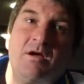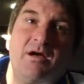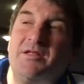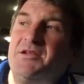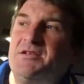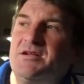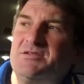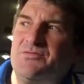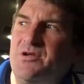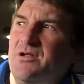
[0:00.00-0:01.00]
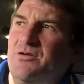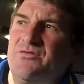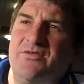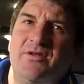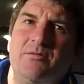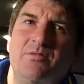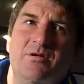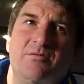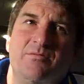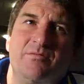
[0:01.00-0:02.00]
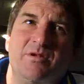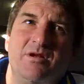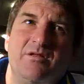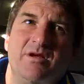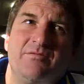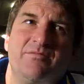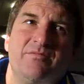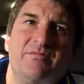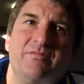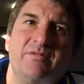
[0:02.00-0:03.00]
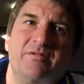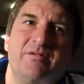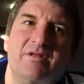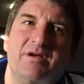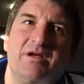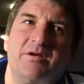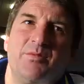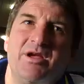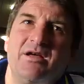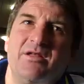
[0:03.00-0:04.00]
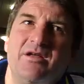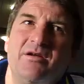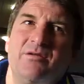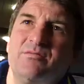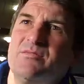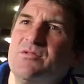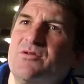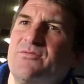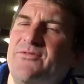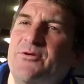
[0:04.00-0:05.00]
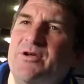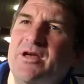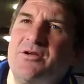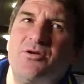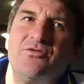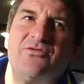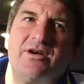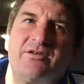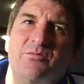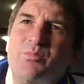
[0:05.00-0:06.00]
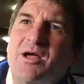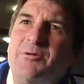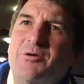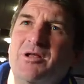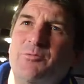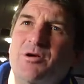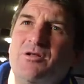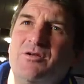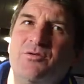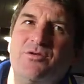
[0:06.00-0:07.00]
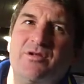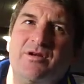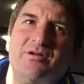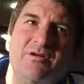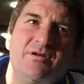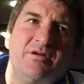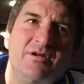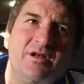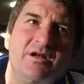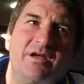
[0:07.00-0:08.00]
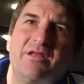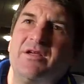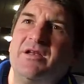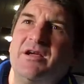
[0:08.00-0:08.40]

I think that's really good for them. They're going to be up there to look for another contract and play really well in order to, get their